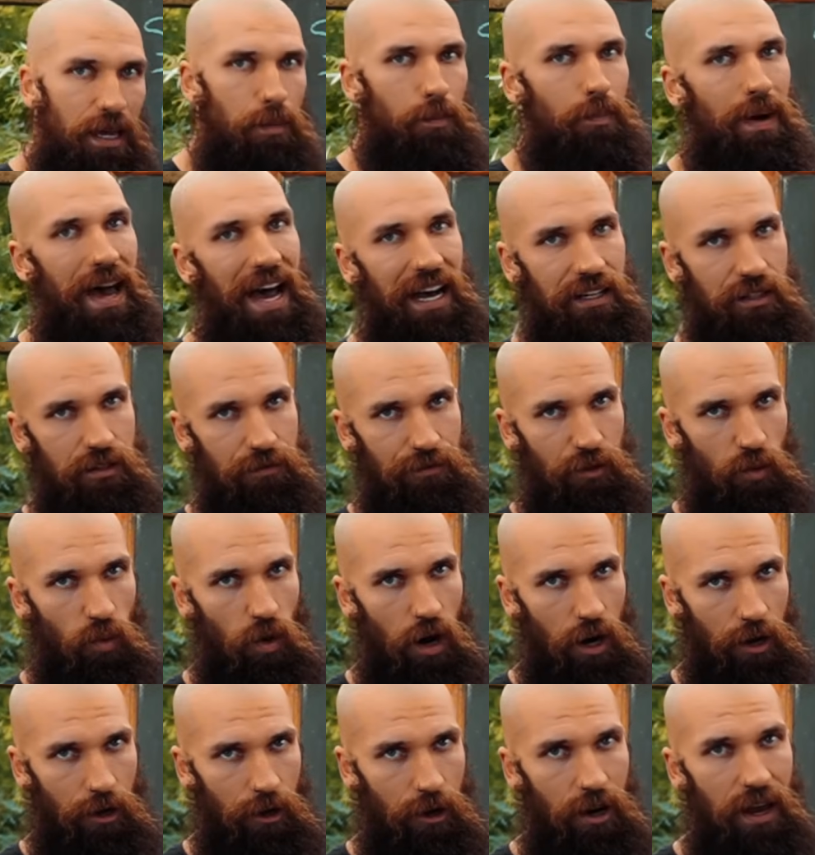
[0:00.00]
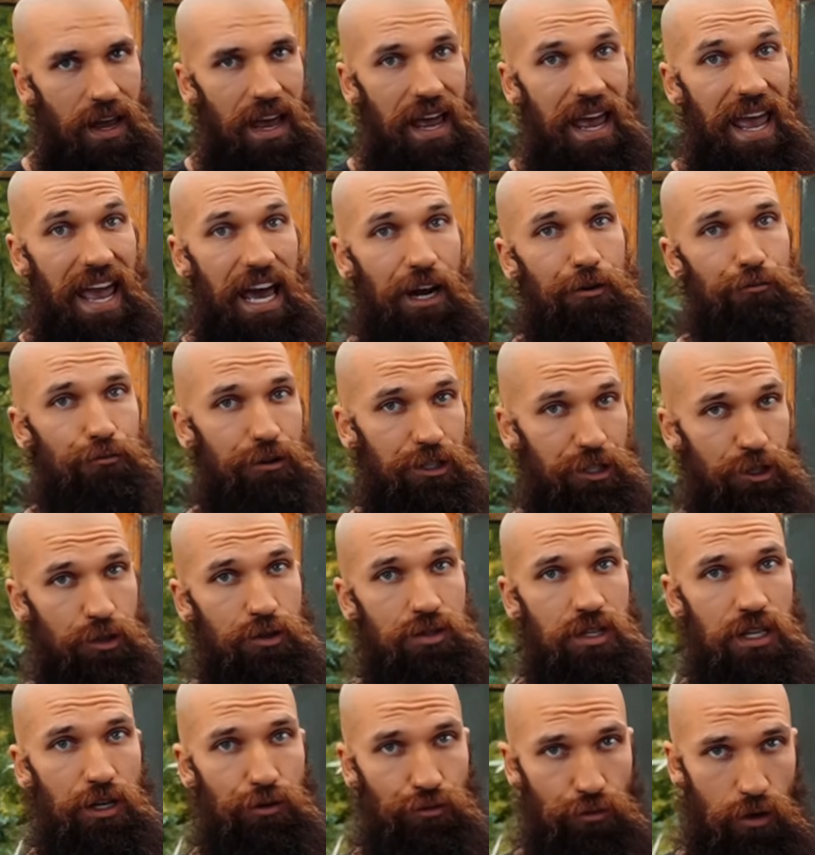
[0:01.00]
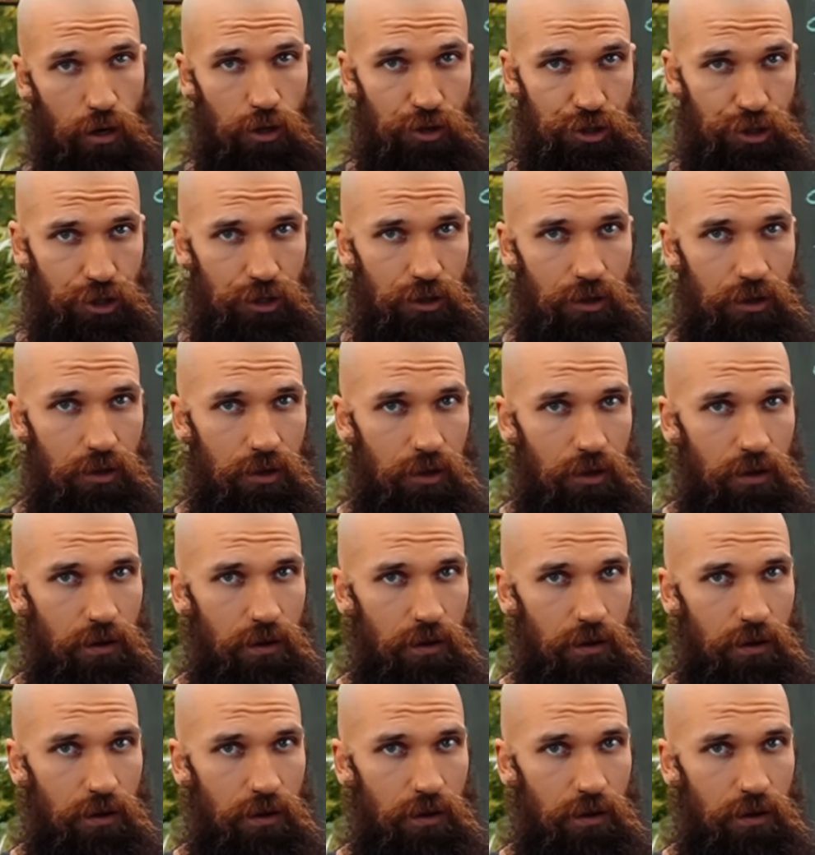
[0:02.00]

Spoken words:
impact of the water and reduce erosion.